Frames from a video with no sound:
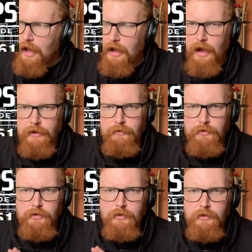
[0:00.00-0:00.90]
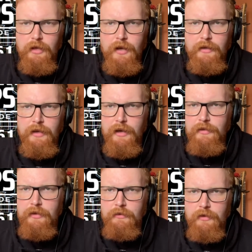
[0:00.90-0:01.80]
I know there's a lot of guys
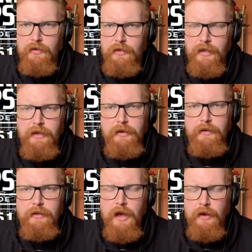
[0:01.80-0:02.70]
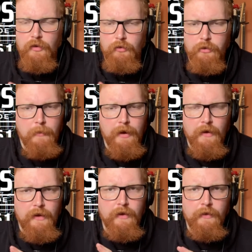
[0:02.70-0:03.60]
out there in Canada and North
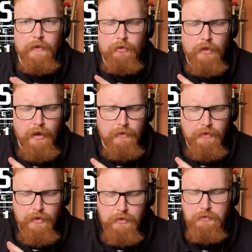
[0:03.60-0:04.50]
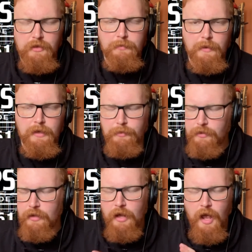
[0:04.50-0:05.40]
America that use his pickups,
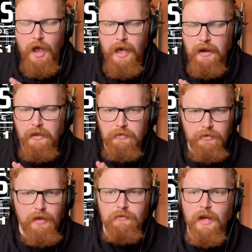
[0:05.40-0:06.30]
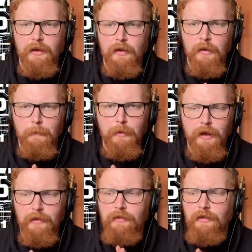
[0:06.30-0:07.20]
and I love that. But
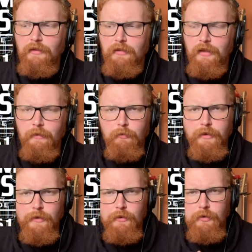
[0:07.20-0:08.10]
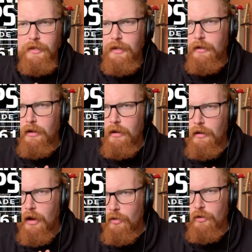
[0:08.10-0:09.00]
I think that when you're looking at
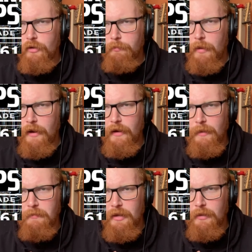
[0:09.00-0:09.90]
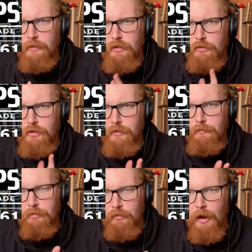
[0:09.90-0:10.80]
other brand name pickups, you should
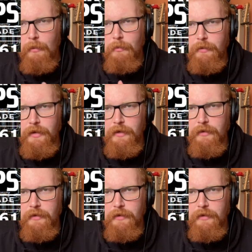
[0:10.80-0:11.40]
probably